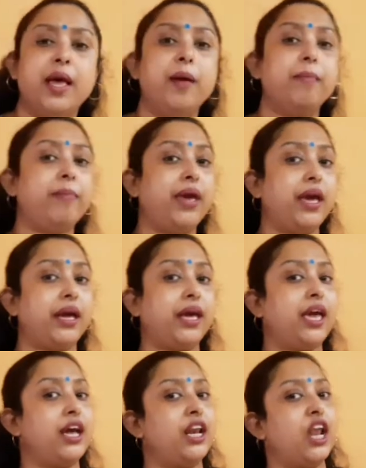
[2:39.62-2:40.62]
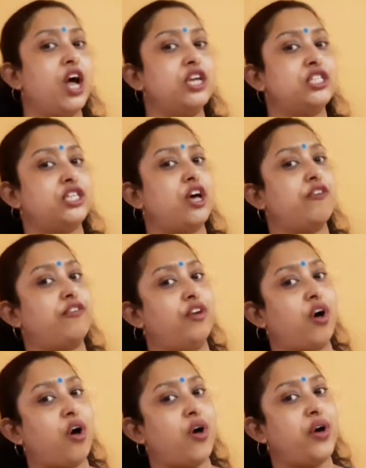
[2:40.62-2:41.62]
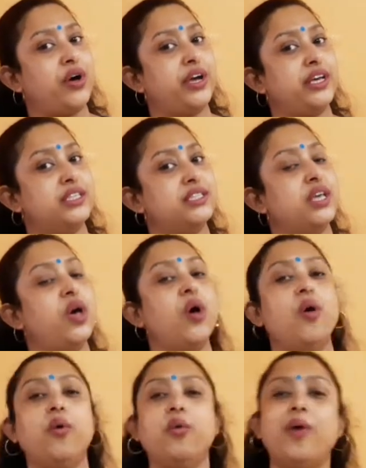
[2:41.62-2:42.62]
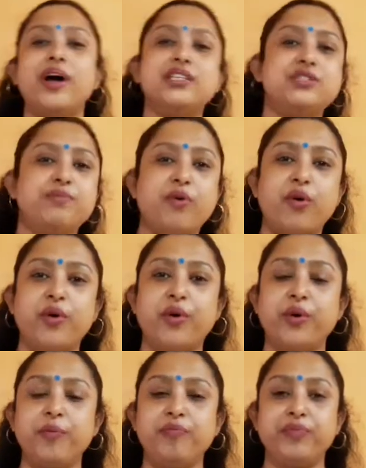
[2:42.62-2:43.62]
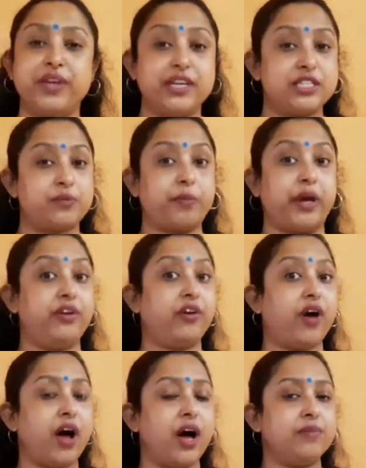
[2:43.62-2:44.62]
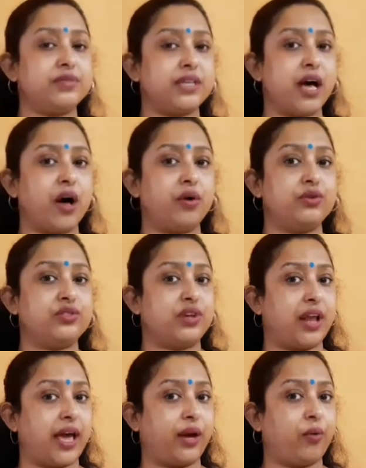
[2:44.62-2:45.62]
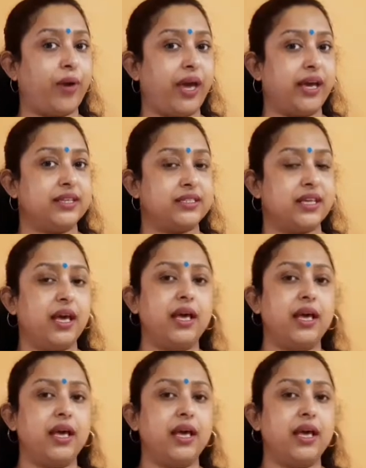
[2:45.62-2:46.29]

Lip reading: Making lots of noise. Once more, spread your arms out like wings.